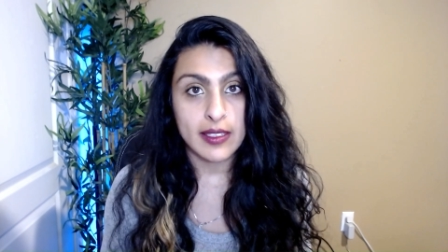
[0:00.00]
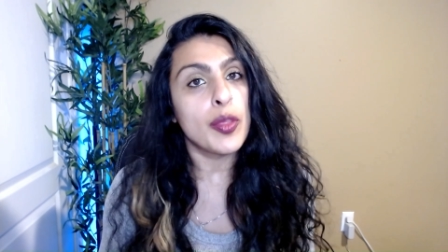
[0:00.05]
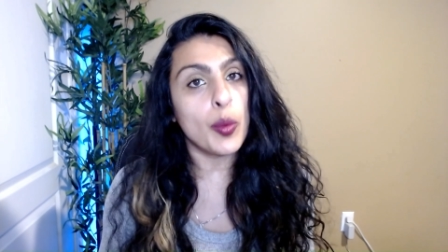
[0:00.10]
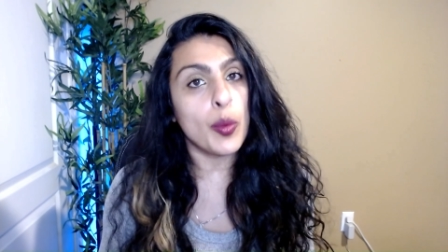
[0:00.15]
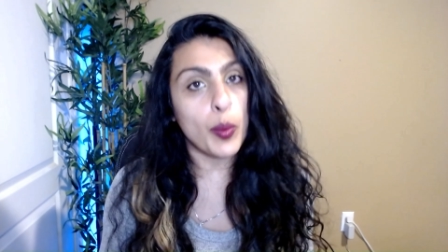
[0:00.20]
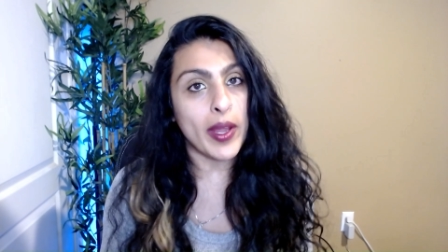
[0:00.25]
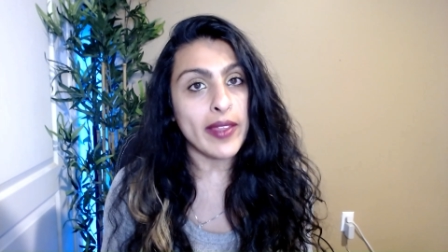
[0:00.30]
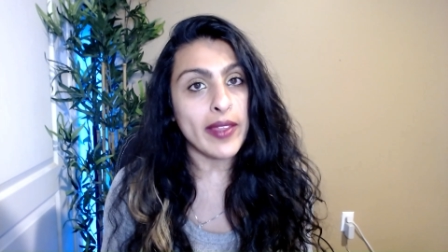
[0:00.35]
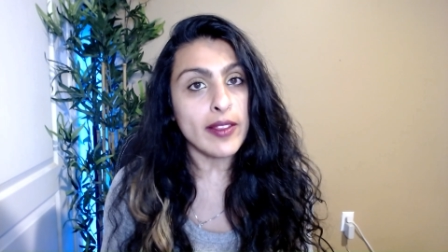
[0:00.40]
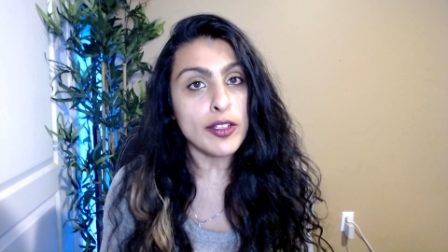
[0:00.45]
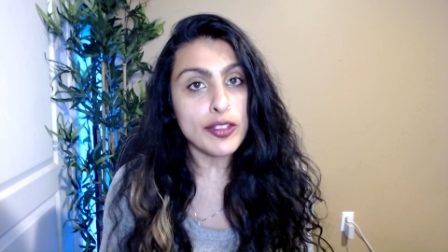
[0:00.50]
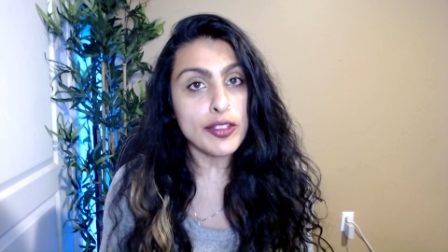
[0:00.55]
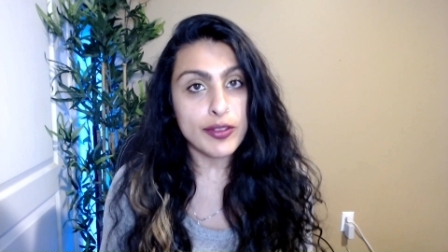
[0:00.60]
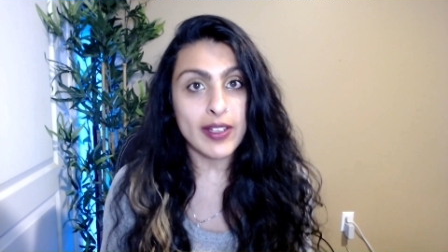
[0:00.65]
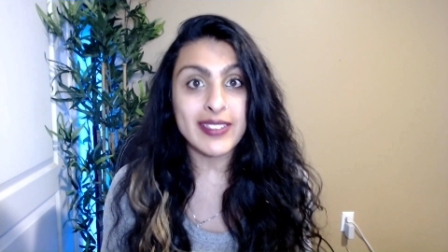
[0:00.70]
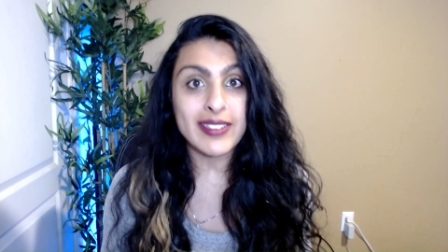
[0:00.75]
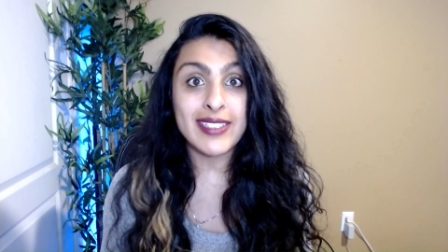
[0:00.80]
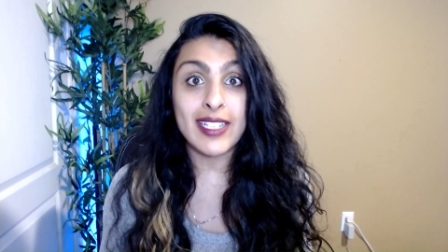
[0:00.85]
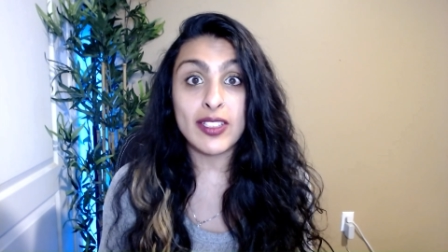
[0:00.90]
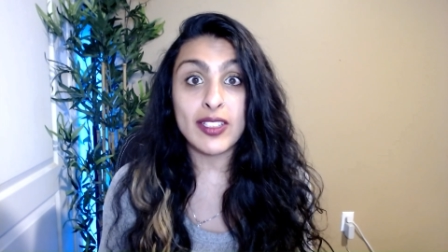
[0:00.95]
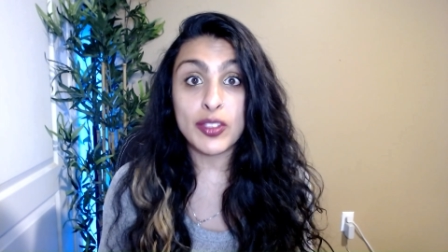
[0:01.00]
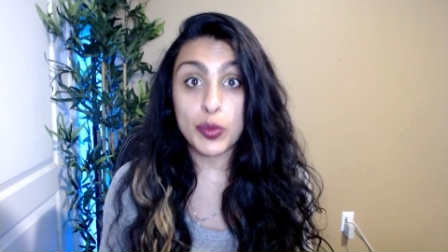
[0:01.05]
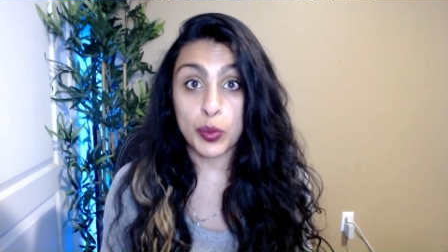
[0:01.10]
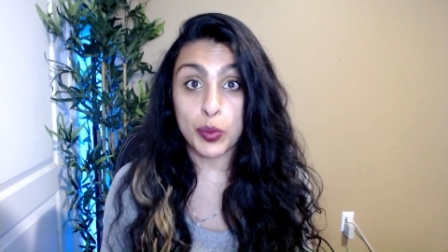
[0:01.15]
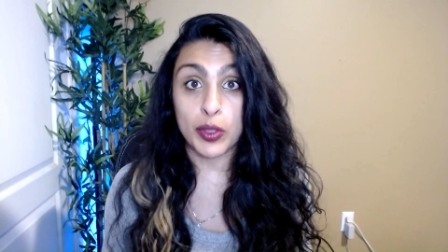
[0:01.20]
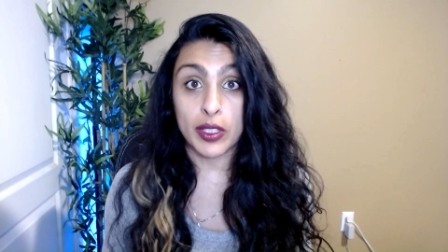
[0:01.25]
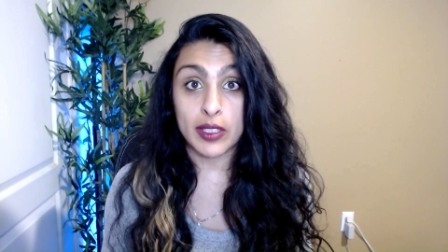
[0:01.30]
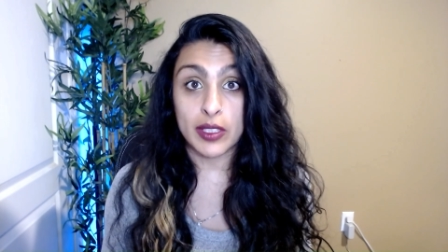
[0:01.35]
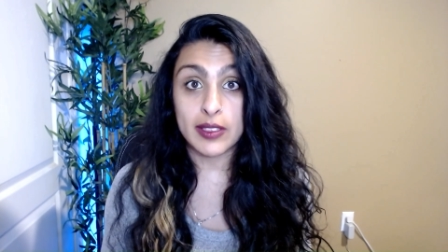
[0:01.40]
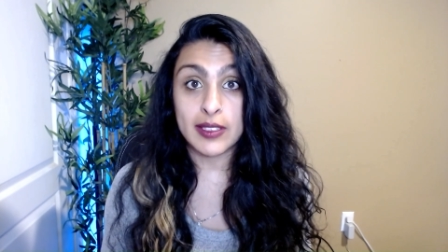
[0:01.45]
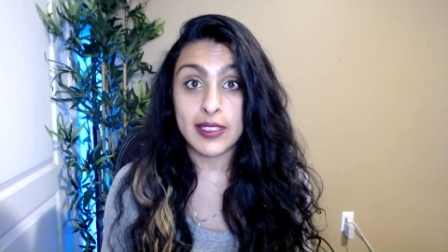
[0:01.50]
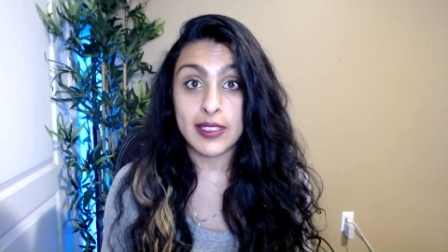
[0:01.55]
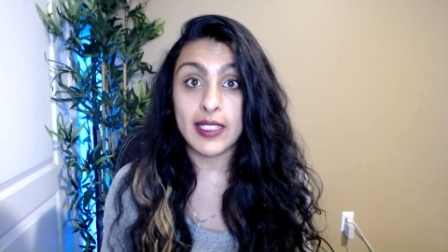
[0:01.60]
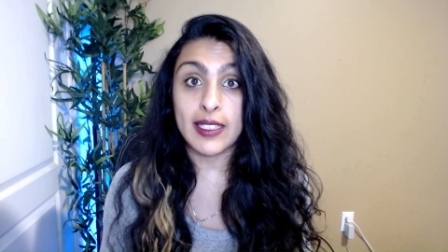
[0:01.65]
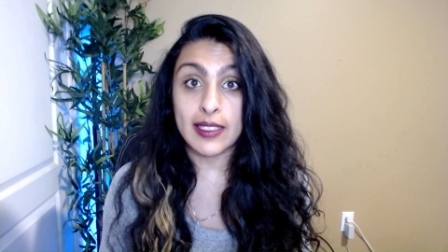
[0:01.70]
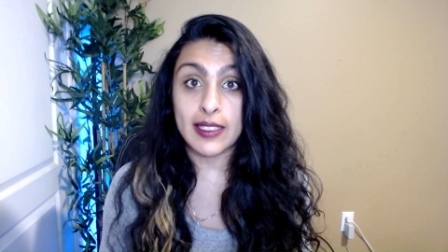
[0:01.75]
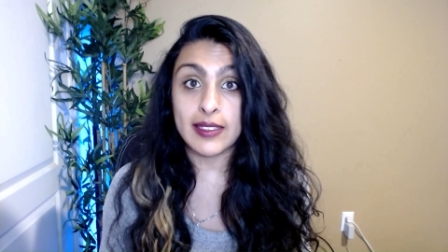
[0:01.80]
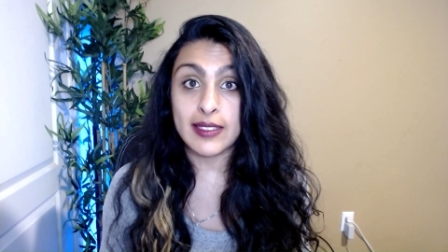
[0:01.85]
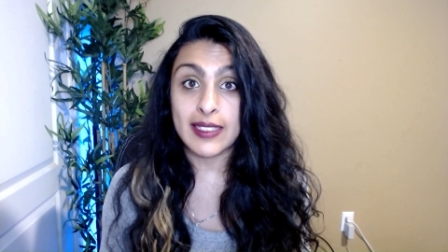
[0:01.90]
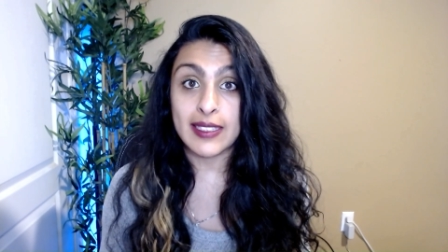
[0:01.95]
The way the stress test works
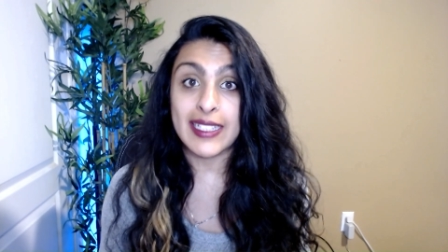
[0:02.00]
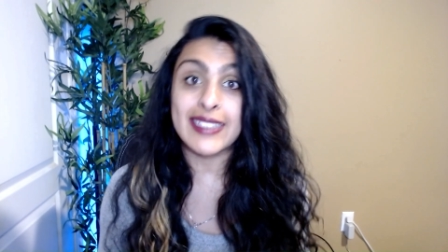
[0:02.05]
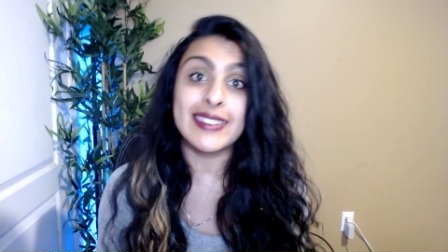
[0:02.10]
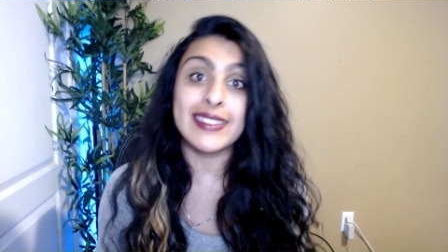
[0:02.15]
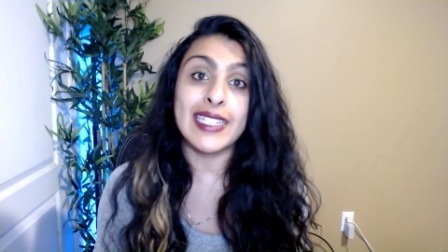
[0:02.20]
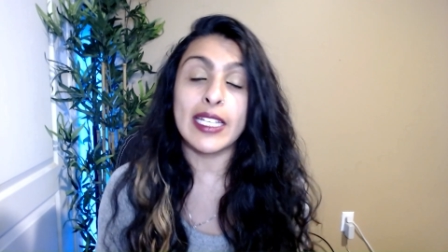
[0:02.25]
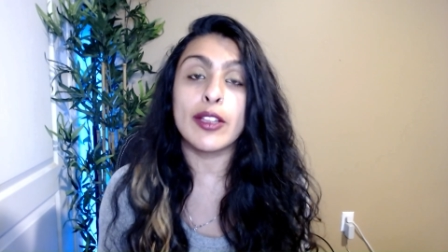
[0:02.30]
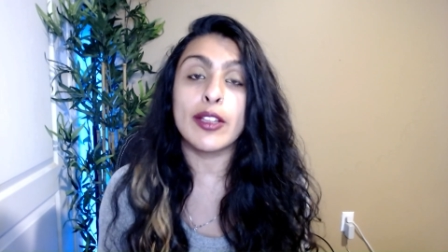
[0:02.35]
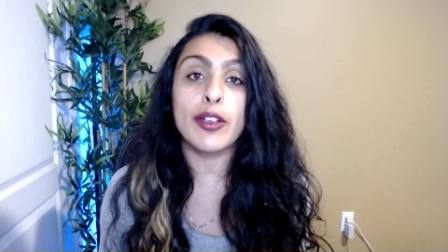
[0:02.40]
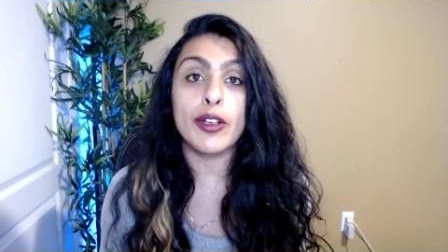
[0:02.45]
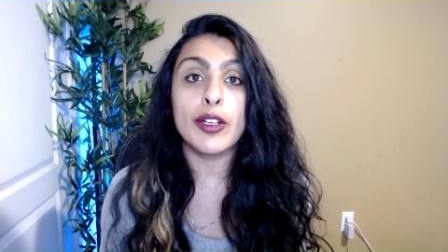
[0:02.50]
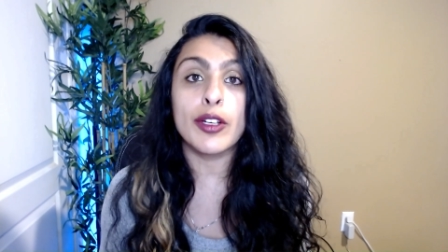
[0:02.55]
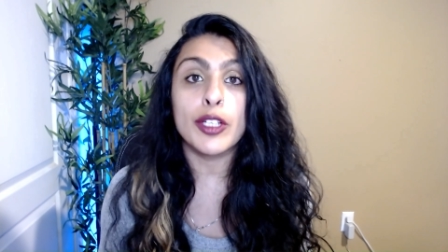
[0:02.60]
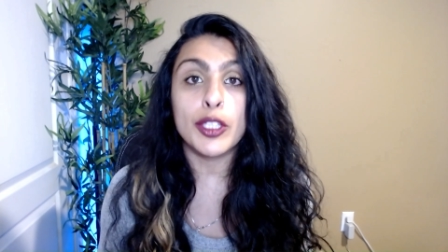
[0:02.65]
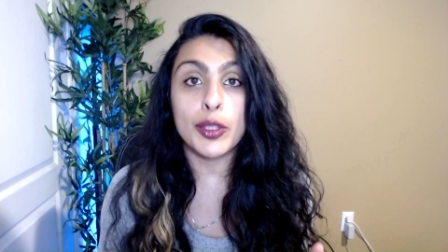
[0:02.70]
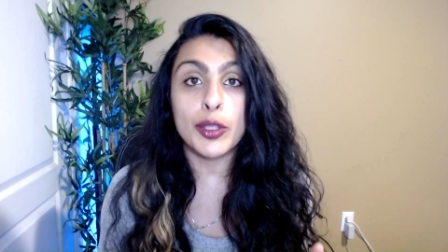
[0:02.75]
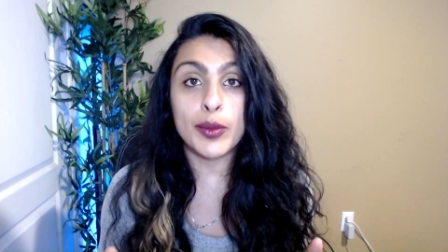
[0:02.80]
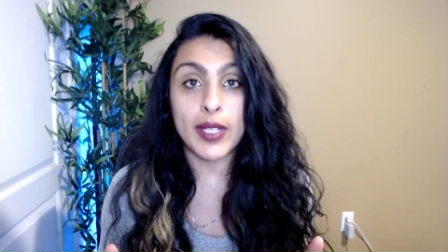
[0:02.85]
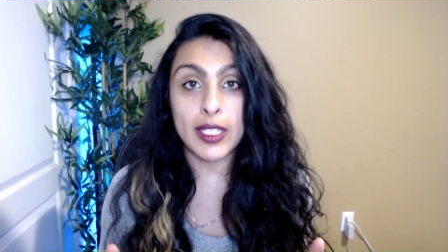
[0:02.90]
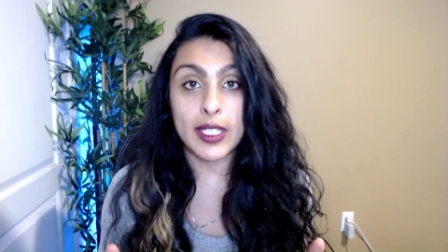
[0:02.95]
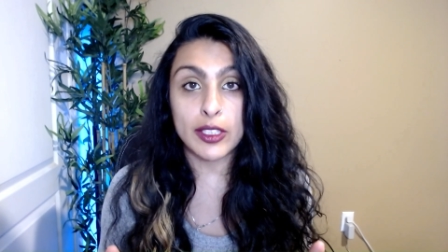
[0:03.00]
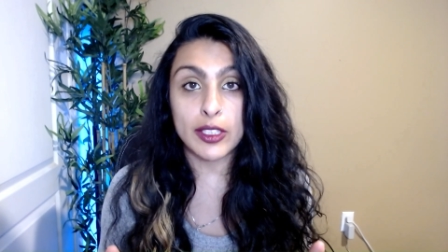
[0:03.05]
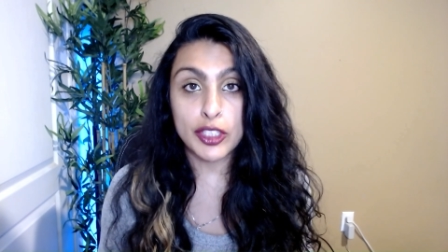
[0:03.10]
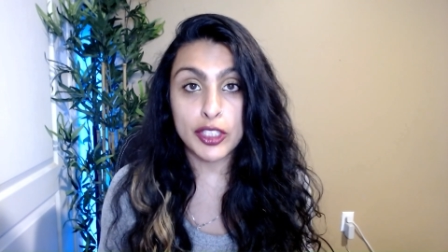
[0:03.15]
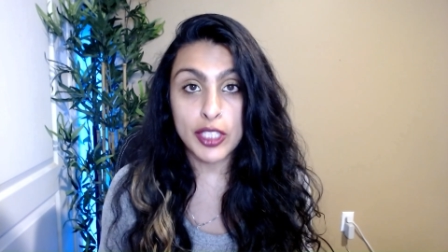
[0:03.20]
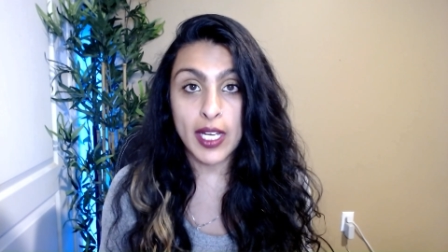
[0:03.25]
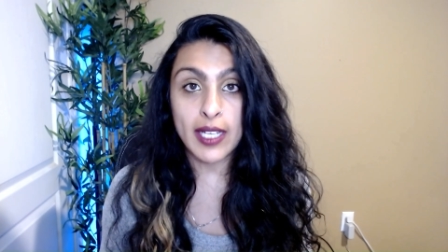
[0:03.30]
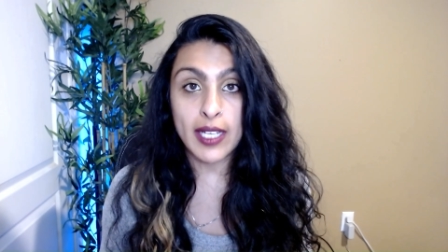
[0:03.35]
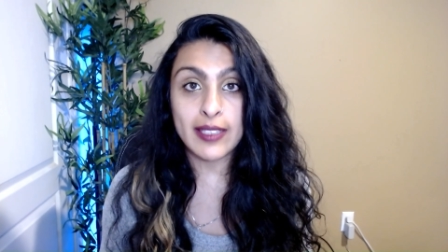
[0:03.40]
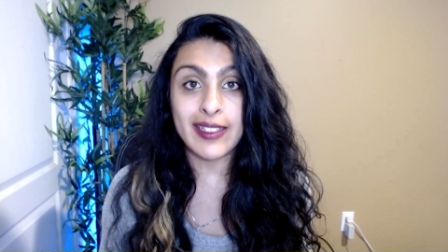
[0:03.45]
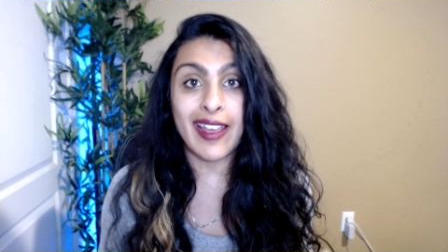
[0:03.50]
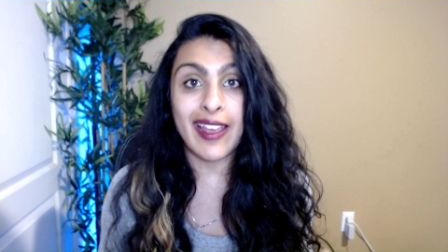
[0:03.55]
is it's either you get checked